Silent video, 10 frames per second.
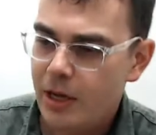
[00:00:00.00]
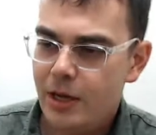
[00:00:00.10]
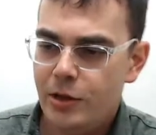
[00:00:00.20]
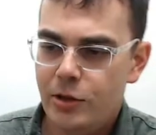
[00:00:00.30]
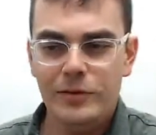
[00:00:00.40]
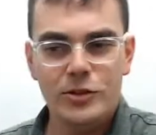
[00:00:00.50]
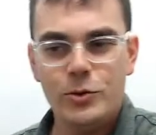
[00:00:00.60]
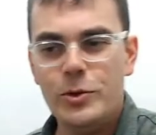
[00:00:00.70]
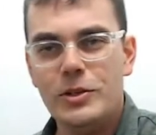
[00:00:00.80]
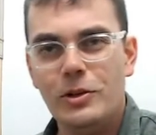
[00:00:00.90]
you have to
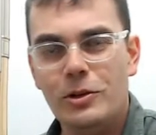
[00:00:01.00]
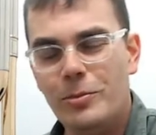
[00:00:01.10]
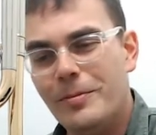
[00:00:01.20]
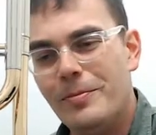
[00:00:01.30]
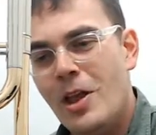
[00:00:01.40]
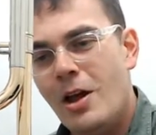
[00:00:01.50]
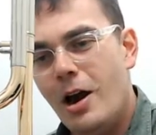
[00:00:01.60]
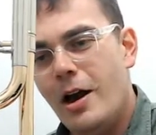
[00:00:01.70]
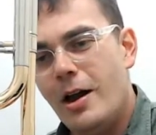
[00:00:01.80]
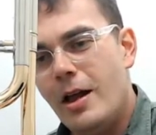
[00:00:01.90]
squeeze it a little bit. All
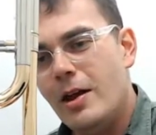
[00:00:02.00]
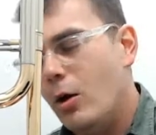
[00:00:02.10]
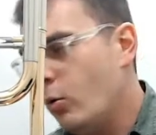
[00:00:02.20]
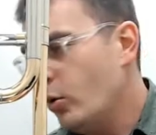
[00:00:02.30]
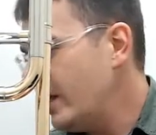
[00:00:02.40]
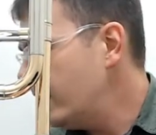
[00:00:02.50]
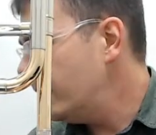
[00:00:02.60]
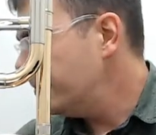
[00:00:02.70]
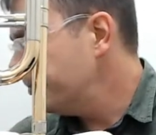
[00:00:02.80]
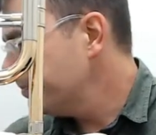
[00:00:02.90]
right, and then I'll work that in.
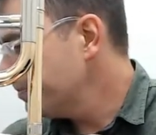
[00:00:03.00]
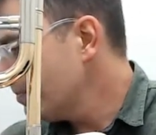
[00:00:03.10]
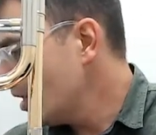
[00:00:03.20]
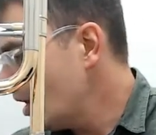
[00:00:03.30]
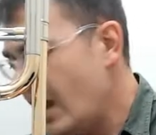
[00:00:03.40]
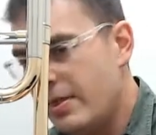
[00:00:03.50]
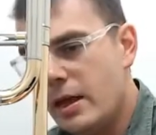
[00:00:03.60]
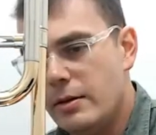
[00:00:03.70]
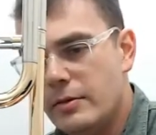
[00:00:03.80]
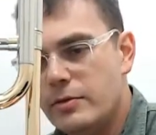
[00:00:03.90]
And
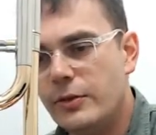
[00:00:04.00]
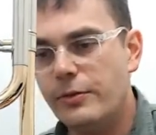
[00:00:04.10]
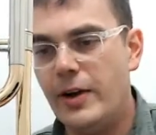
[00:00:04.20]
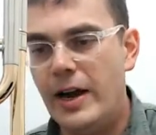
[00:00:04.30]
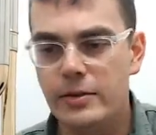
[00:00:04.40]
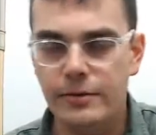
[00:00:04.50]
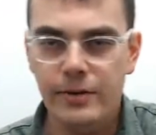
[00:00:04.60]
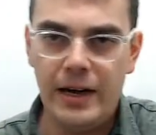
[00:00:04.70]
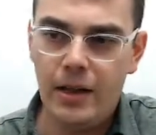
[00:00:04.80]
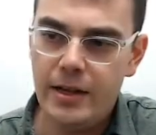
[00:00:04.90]
then to
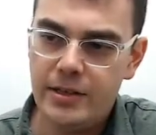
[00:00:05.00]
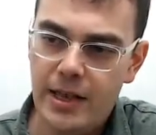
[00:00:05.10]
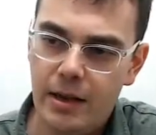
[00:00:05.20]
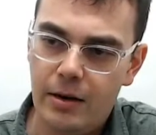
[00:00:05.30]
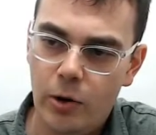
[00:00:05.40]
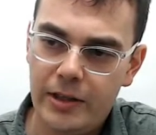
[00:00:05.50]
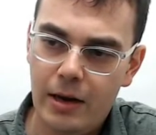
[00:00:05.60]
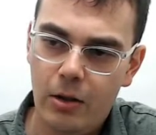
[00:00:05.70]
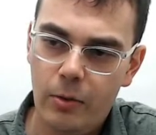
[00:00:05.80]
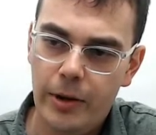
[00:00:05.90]
finalize that and work that
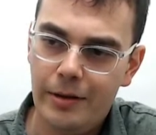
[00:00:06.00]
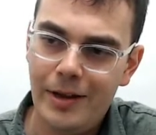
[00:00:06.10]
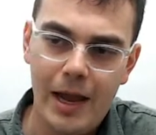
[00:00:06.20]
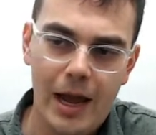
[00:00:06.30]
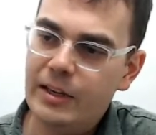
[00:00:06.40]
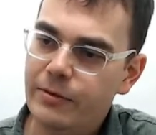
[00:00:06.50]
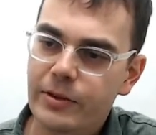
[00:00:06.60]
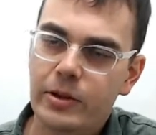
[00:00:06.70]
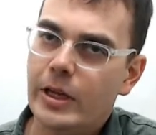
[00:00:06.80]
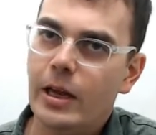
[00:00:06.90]
all the way in, yeah, I can feel
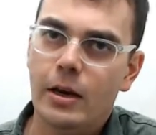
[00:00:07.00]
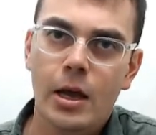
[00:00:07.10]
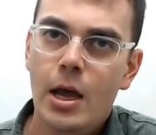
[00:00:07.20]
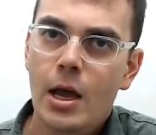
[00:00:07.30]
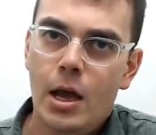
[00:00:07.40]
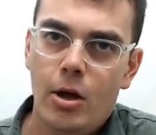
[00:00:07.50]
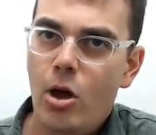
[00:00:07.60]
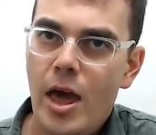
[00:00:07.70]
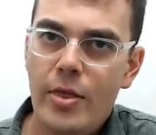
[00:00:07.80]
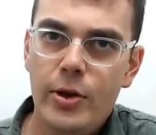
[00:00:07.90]
it again.
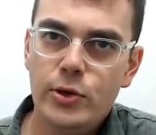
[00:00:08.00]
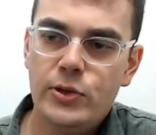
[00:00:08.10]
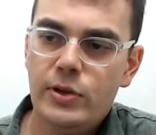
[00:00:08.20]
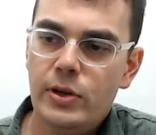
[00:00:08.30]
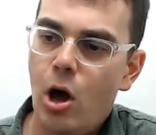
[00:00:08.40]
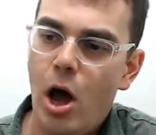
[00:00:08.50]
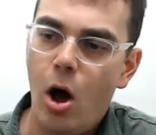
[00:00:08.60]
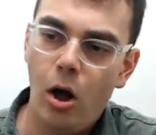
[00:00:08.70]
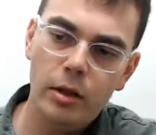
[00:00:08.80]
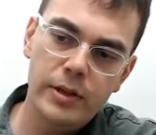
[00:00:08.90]
There's
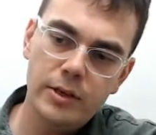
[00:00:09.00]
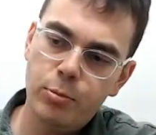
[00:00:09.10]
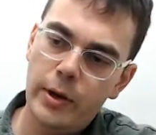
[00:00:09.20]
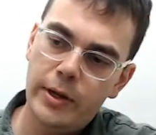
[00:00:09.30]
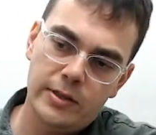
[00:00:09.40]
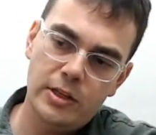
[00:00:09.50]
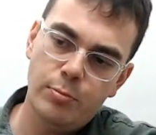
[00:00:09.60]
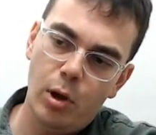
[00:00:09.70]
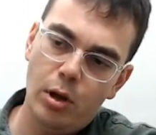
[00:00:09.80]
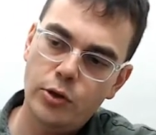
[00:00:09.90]
all of these points, these
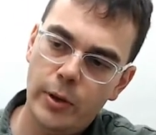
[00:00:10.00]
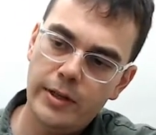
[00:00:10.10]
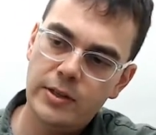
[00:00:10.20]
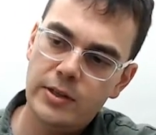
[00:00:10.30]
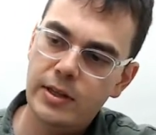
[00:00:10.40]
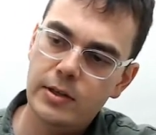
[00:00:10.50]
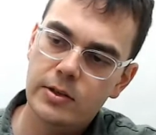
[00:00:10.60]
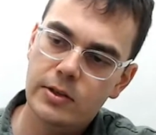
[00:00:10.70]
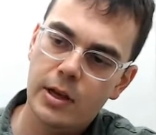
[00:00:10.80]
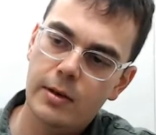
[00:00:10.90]
ball joints,
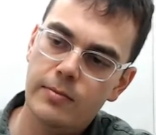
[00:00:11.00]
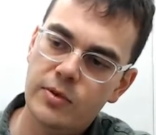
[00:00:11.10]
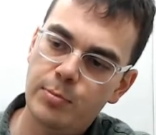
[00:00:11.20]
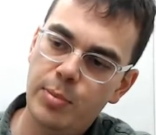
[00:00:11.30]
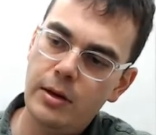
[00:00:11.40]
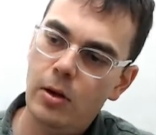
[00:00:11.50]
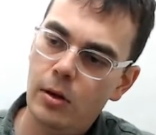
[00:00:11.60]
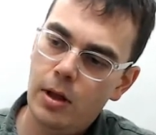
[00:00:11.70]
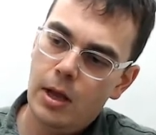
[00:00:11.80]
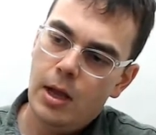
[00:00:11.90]
these spindle,